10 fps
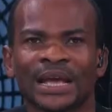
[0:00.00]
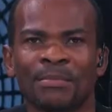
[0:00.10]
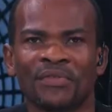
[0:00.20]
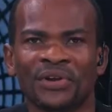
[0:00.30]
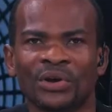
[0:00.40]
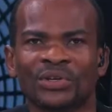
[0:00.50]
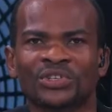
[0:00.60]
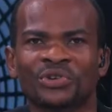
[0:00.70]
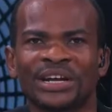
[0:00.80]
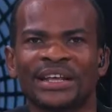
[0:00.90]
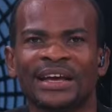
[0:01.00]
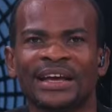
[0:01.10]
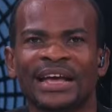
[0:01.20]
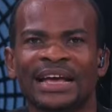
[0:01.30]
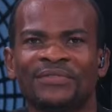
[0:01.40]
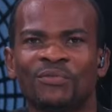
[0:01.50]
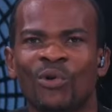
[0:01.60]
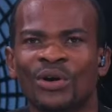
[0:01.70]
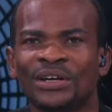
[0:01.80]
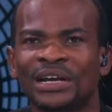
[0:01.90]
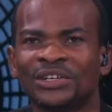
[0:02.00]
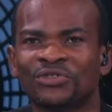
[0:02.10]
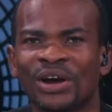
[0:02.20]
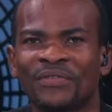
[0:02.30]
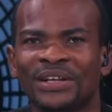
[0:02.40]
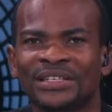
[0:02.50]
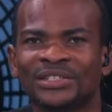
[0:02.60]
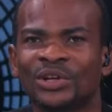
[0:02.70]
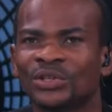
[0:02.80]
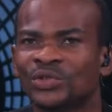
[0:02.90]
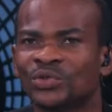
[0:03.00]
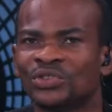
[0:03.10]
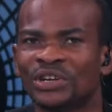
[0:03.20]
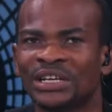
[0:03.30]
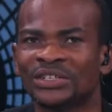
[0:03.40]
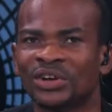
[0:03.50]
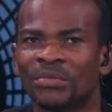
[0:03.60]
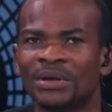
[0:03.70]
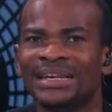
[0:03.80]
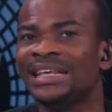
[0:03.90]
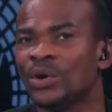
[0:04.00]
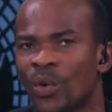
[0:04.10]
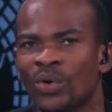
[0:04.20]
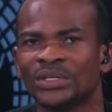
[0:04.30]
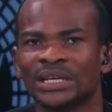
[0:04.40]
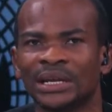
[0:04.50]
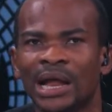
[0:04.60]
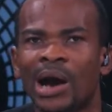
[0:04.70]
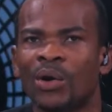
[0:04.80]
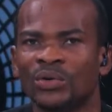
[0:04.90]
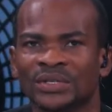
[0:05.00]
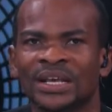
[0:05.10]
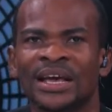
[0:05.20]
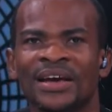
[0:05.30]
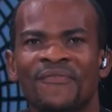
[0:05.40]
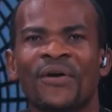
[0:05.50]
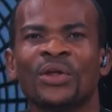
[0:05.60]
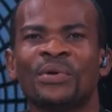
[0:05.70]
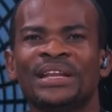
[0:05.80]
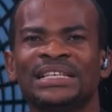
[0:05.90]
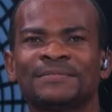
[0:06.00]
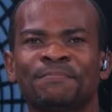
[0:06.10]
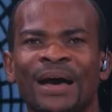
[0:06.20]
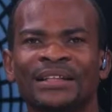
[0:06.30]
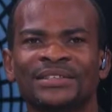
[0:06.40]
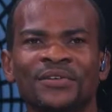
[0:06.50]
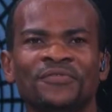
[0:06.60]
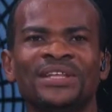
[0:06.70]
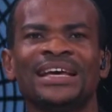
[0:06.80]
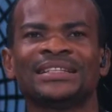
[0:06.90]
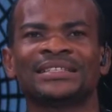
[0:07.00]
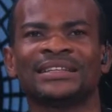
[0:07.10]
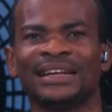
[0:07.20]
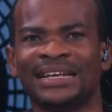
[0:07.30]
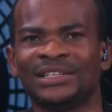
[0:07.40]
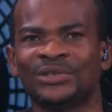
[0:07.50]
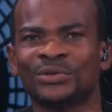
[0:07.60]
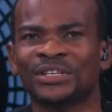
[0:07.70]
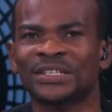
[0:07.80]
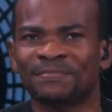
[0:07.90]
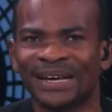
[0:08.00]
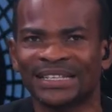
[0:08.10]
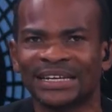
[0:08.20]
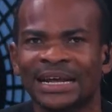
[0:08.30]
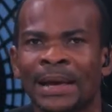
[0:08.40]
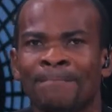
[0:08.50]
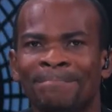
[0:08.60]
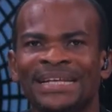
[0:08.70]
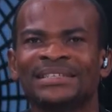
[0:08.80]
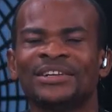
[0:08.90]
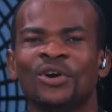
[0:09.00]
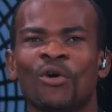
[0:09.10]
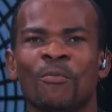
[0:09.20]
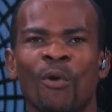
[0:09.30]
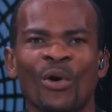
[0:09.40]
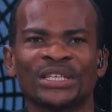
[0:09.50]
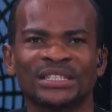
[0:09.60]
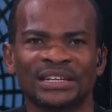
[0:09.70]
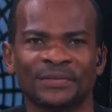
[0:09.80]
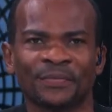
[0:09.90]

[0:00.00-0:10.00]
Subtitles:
Moving on, Australia have warned travelers not to drink some liquors in Laos following a spate of deaths linked to suspected methanol poisoning.